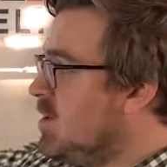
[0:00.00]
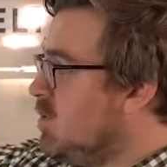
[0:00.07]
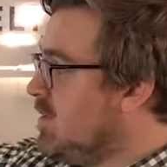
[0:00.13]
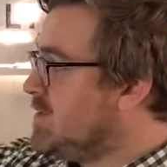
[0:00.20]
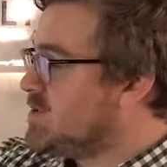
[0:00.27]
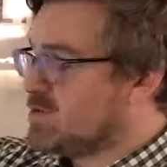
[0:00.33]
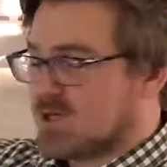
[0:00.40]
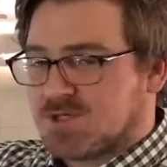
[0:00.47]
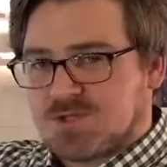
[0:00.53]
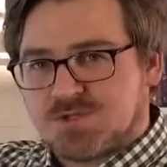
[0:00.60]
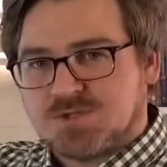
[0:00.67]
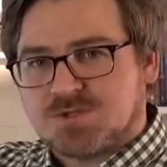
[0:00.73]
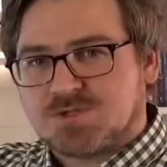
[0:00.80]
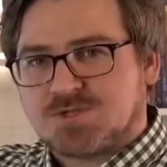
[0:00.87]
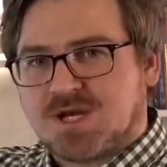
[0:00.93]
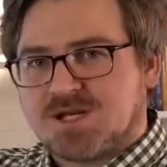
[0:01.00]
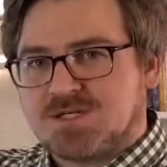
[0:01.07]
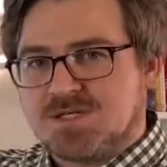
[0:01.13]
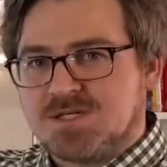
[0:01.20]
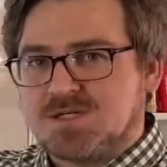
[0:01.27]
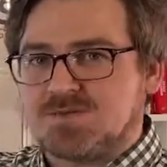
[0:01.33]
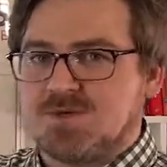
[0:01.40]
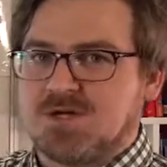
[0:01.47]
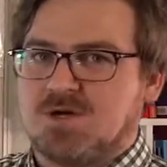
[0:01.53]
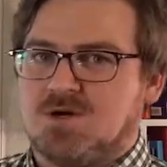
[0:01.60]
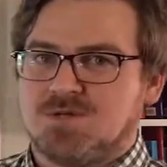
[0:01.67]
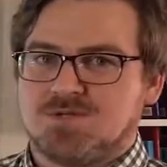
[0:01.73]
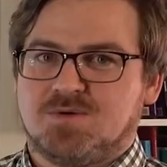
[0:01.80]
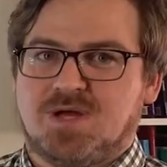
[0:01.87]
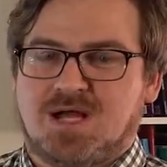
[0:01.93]
with structures and strategies, we
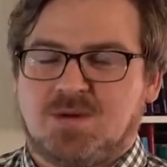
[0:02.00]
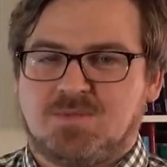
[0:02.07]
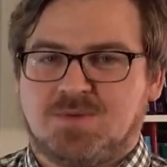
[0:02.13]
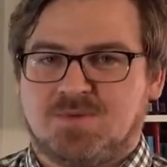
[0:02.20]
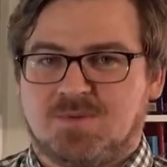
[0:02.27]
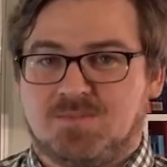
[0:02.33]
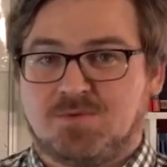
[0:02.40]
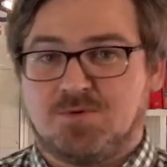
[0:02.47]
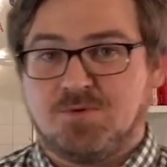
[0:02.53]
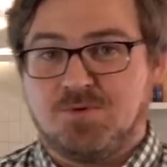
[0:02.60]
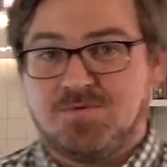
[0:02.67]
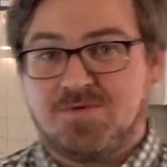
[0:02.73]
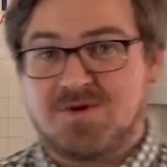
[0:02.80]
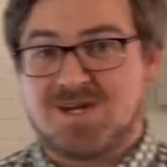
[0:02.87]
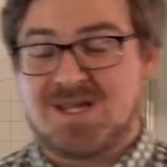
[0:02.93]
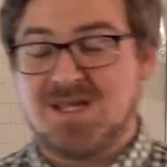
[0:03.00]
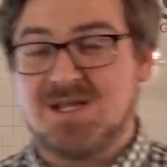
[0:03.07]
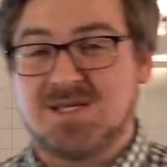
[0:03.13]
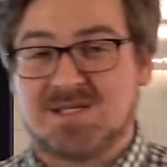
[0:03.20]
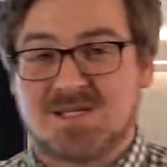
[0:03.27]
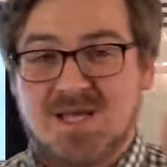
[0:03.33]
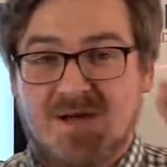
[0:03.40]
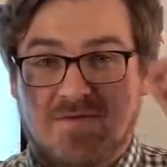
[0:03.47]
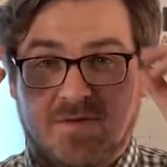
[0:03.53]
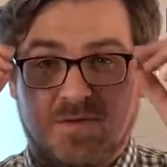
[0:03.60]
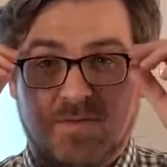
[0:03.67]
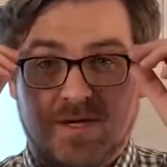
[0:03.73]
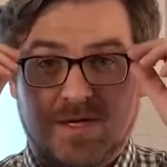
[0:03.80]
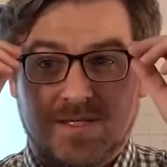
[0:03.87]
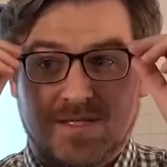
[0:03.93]
also help them improve their English level
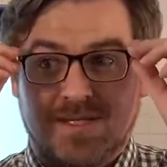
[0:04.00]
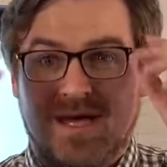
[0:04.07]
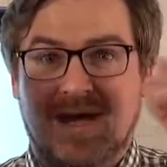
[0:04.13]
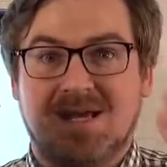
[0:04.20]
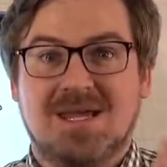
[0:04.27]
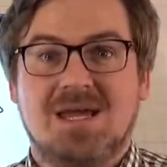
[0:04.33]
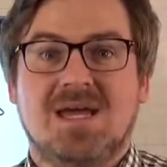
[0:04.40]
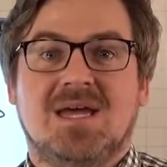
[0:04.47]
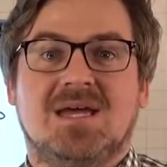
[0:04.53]
because that